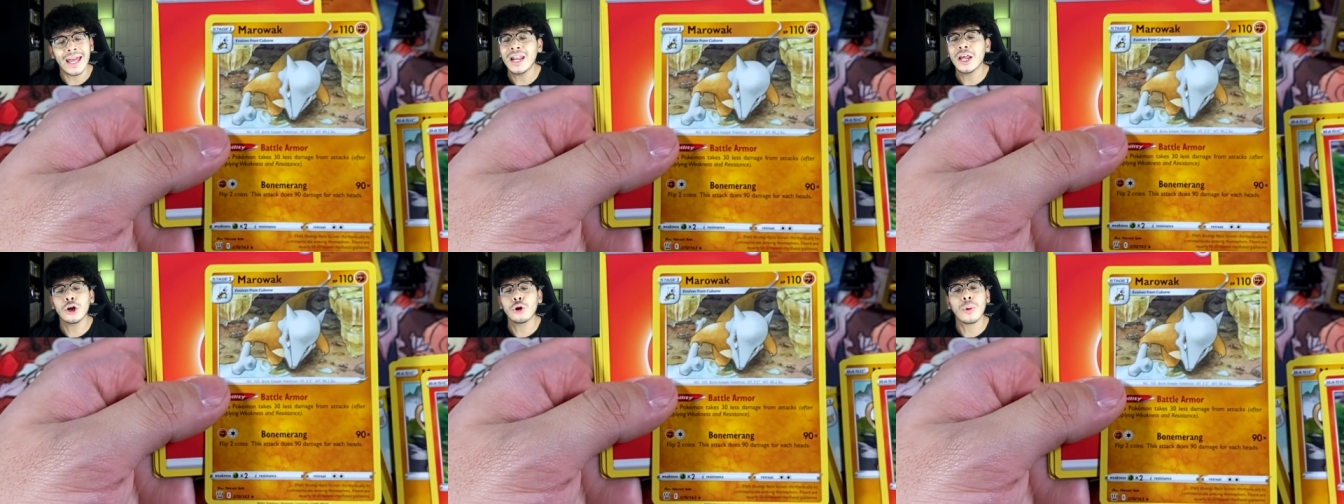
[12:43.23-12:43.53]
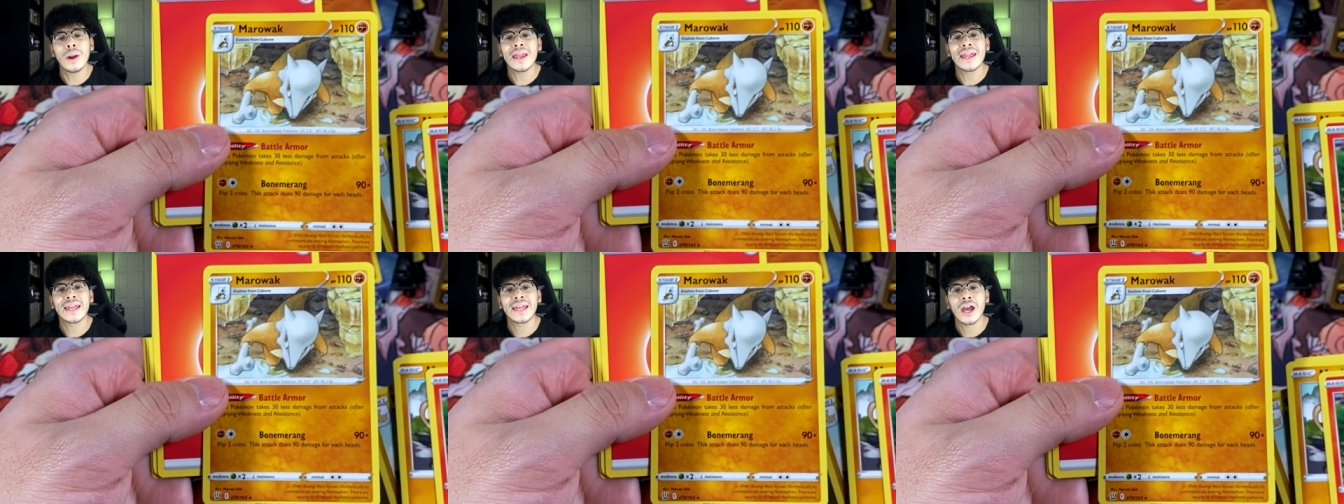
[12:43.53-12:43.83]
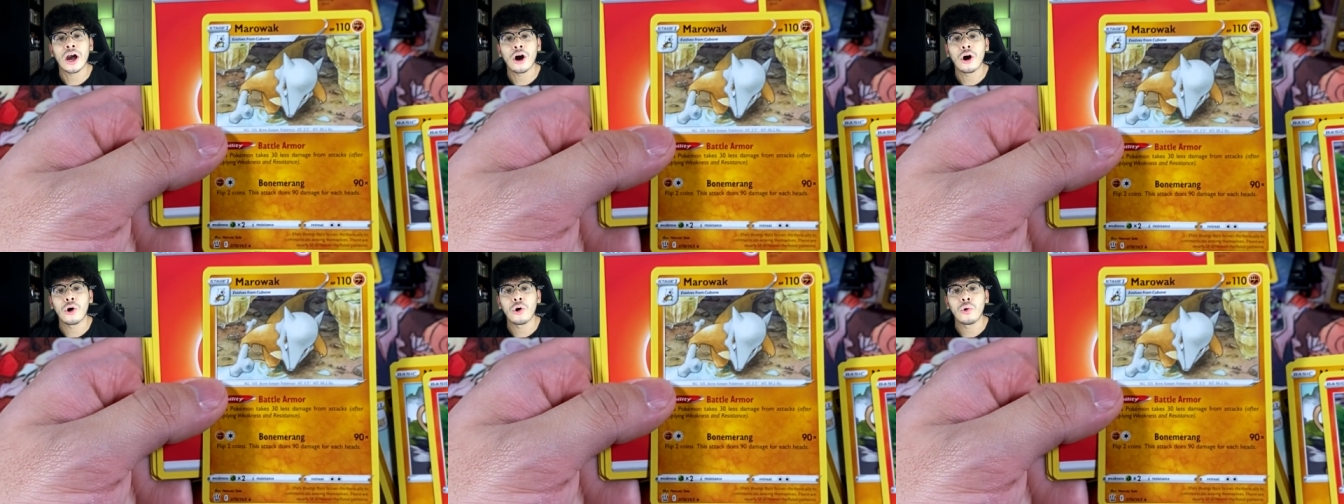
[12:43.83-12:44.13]
in a green
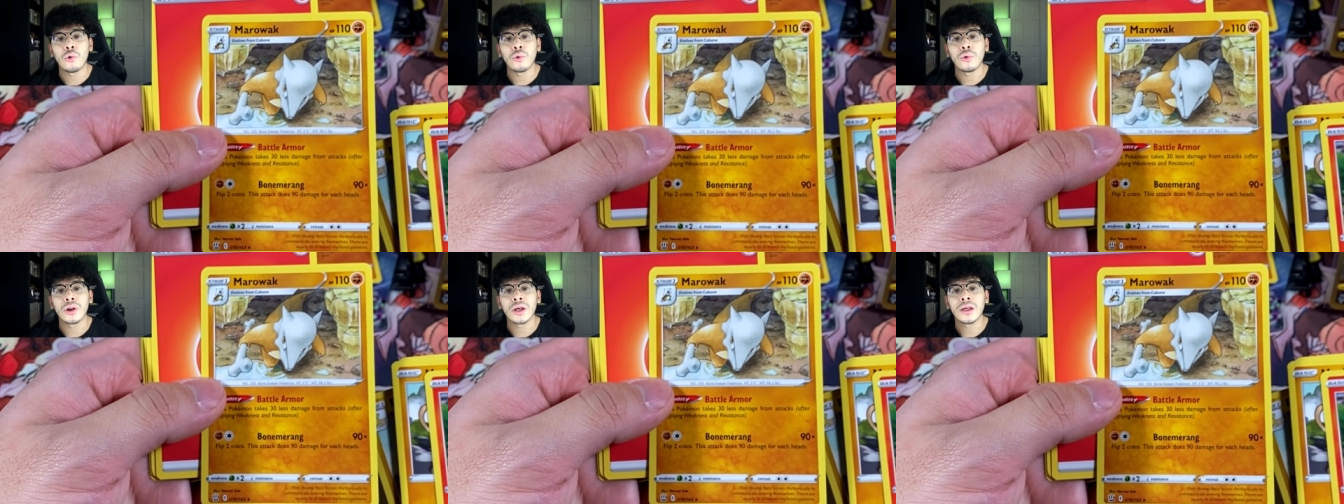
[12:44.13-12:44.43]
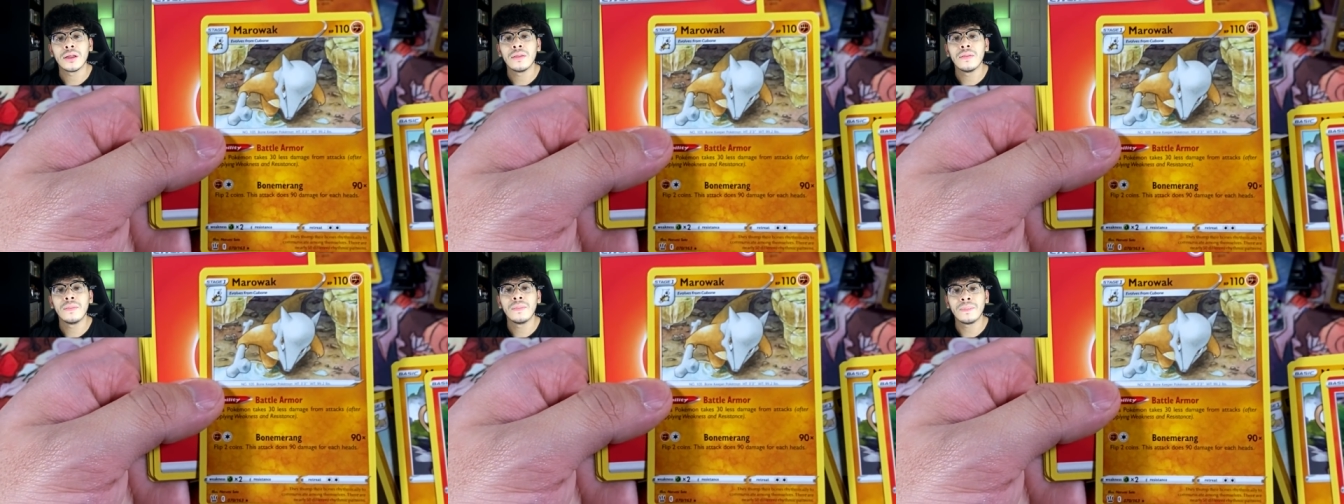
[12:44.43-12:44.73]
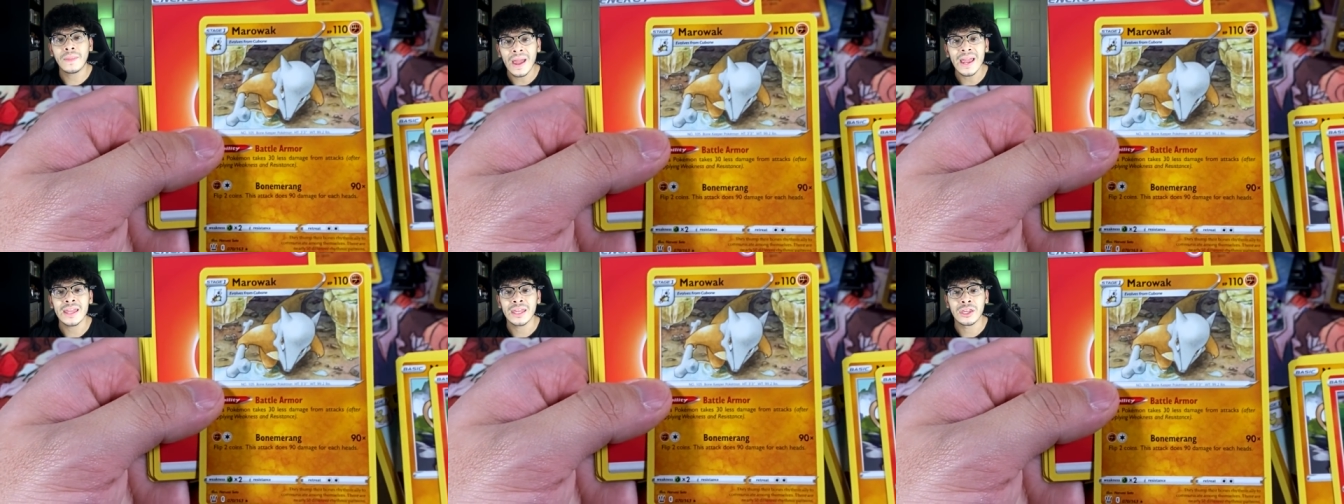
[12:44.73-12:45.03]
code.
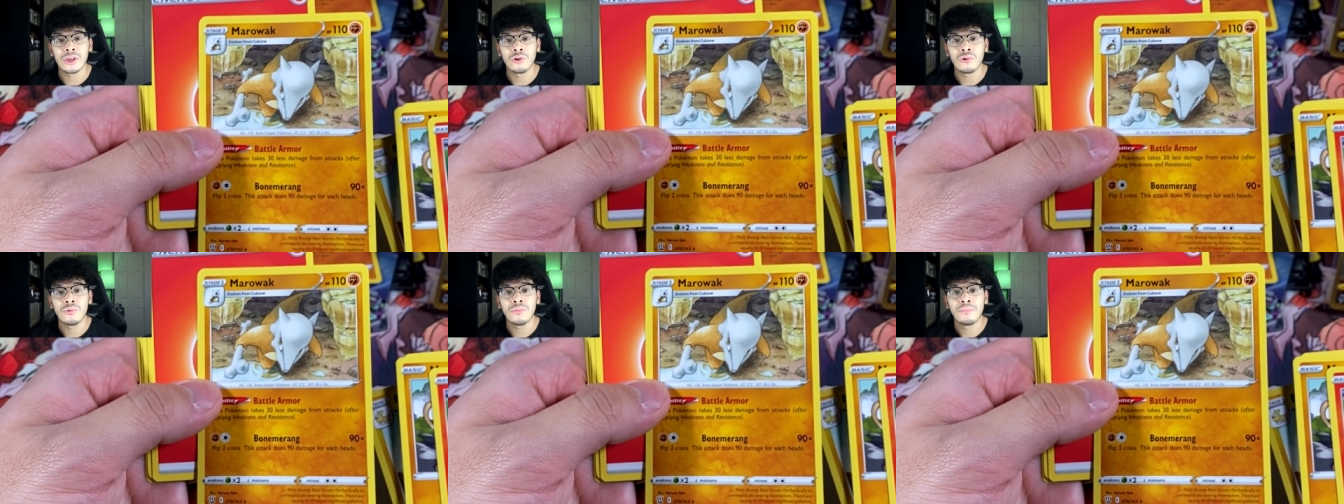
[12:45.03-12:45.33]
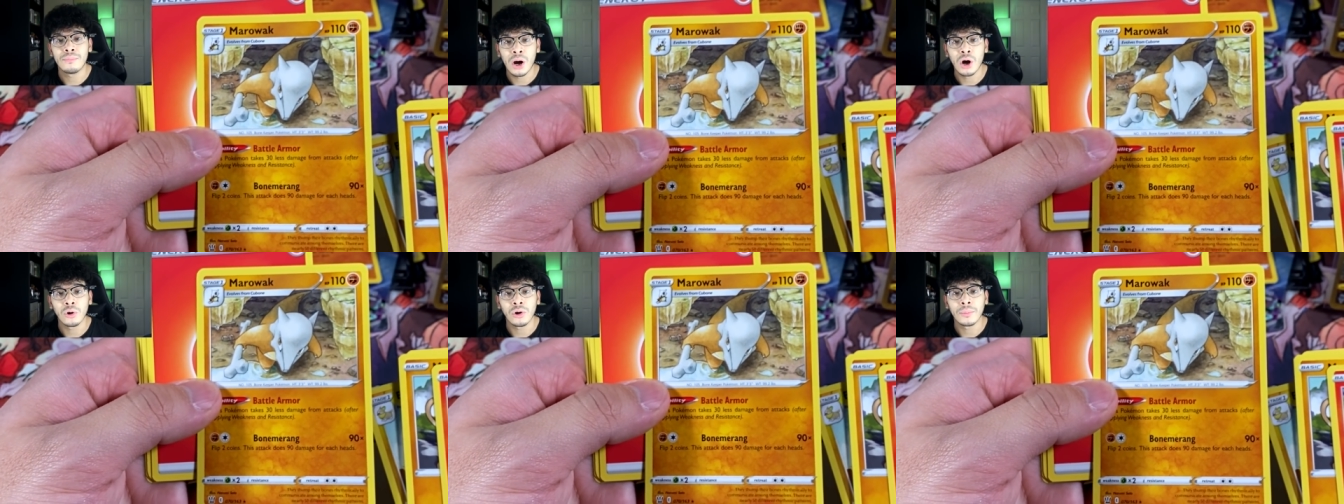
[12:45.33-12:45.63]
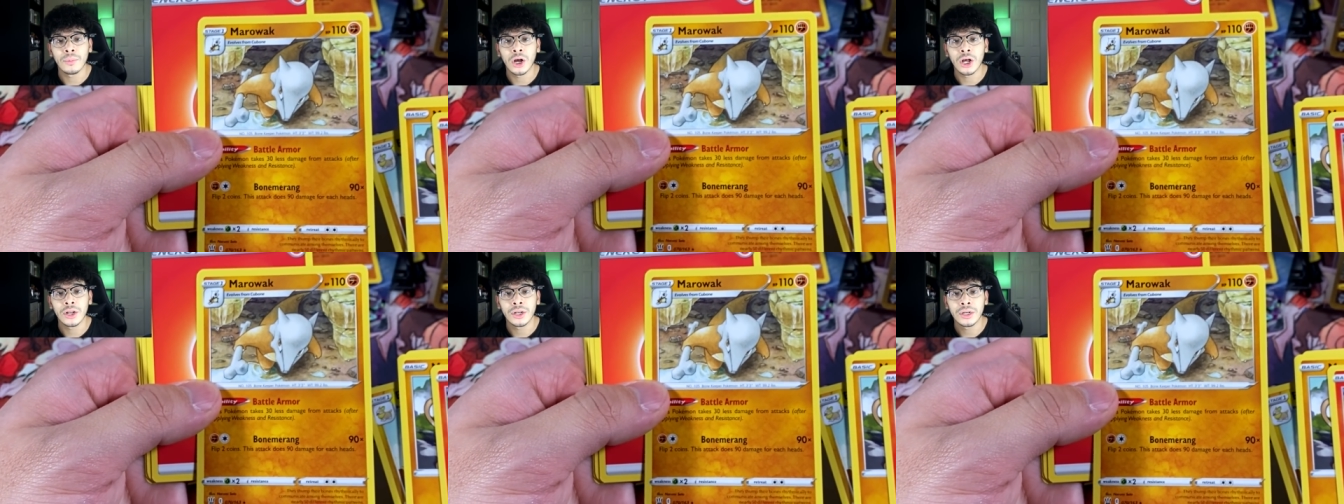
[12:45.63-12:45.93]
Thank you,
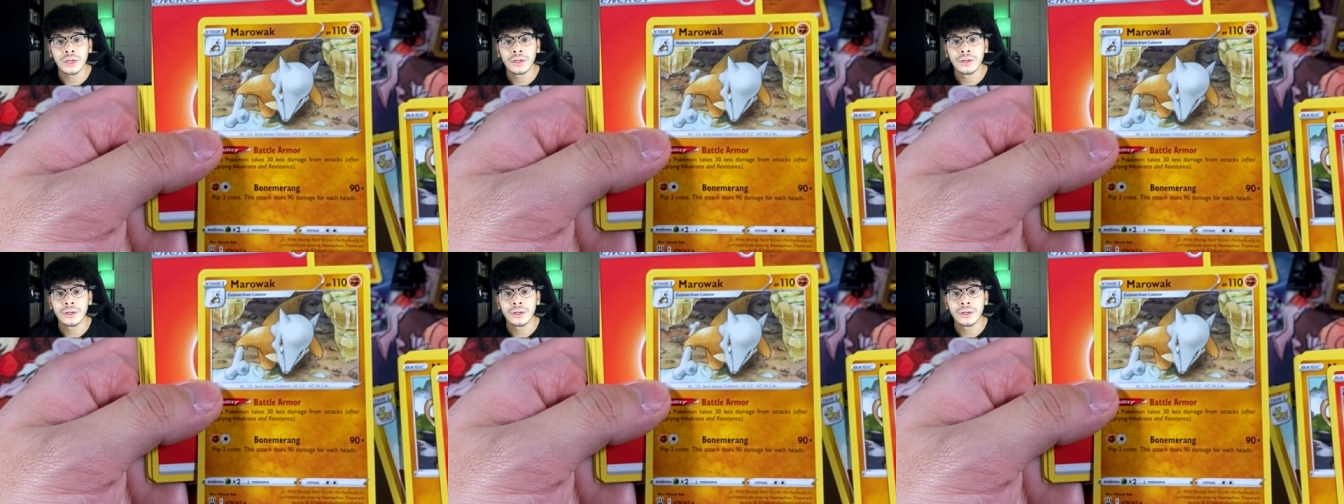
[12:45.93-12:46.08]
Pokemon.